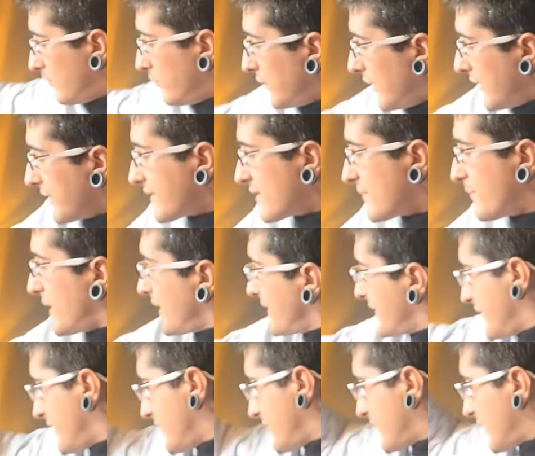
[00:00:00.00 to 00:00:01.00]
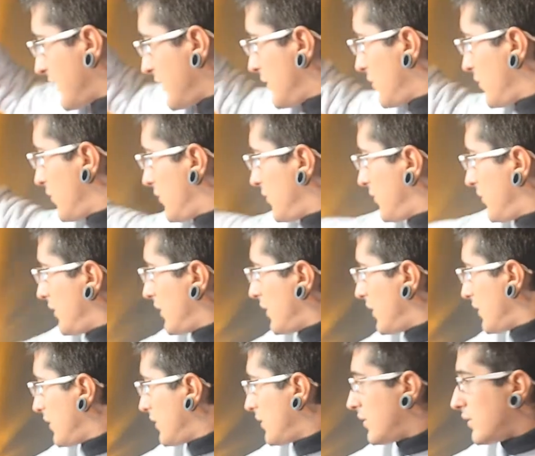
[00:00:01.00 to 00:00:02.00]
black spaces and
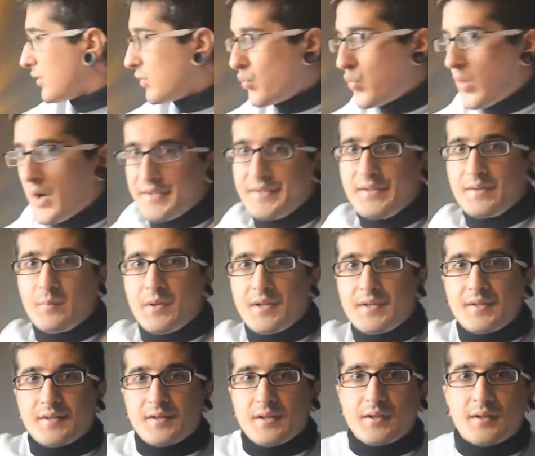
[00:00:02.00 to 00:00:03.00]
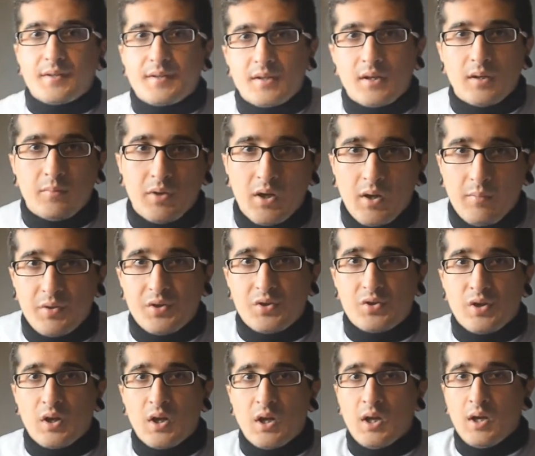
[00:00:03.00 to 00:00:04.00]
white spaces in the same
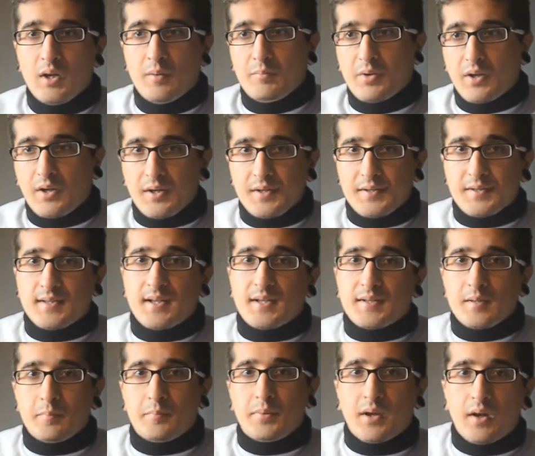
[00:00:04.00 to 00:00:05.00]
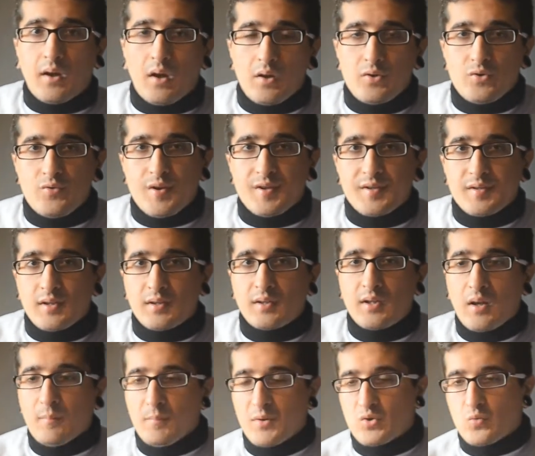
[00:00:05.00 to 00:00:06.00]
image, because that's a big contrast and
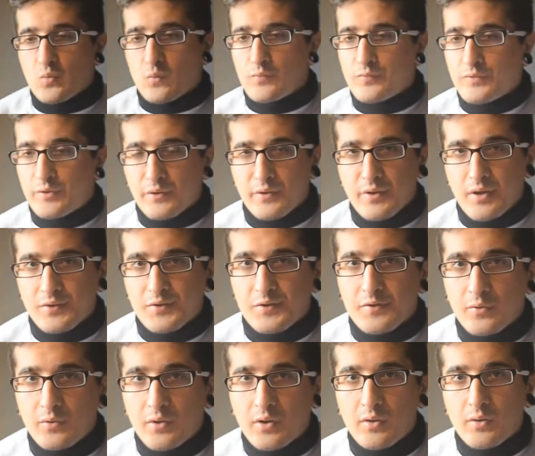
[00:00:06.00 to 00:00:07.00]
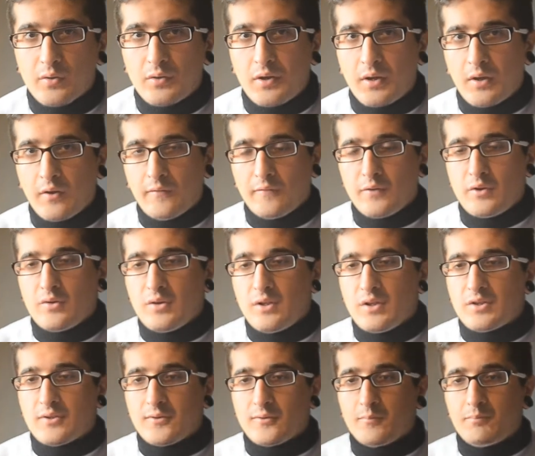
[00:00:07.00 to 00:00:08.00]
the image won't turn out so good. You
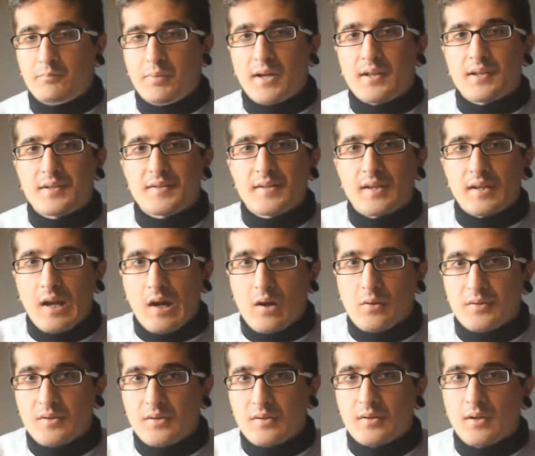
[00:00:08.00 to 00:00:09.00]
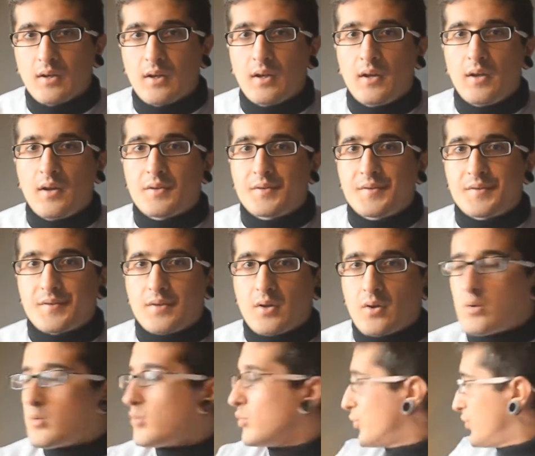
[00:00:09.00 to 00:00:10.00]
need to balance it out,
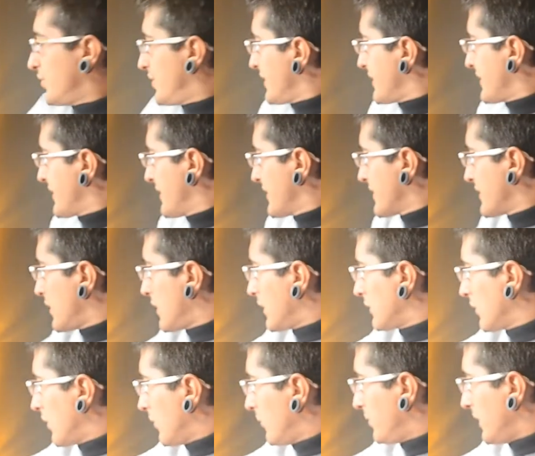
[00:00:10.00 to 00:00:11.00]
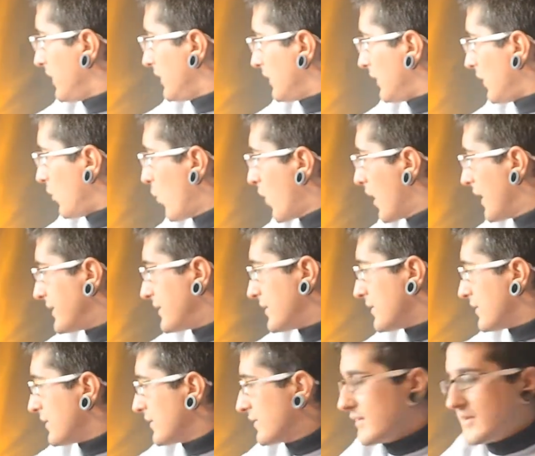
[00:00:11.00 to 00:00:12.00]
so this is not completely white
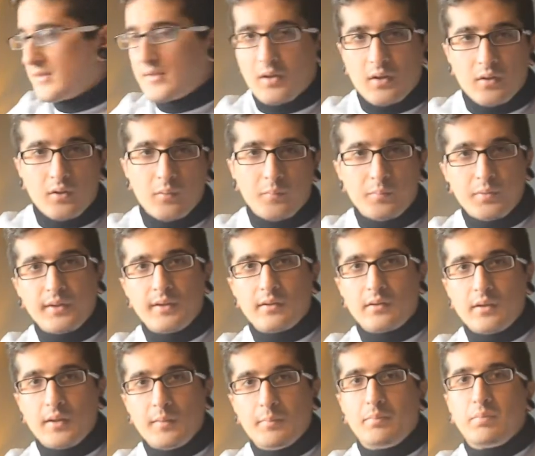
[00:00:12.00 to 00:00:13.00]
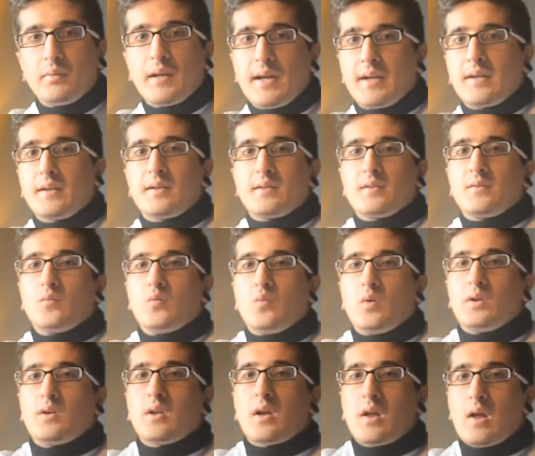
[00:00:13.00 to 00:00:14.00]
and this is not completely black
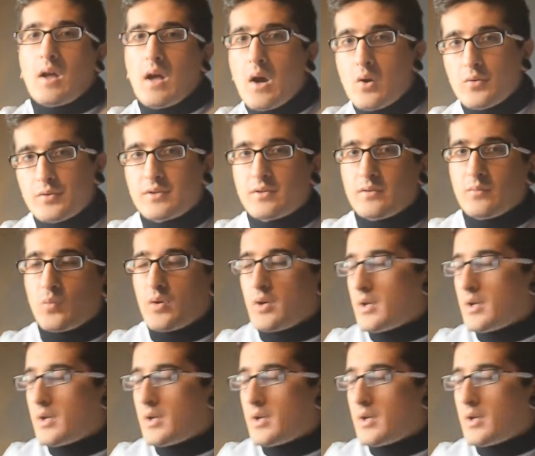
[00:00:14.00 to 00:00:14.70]
without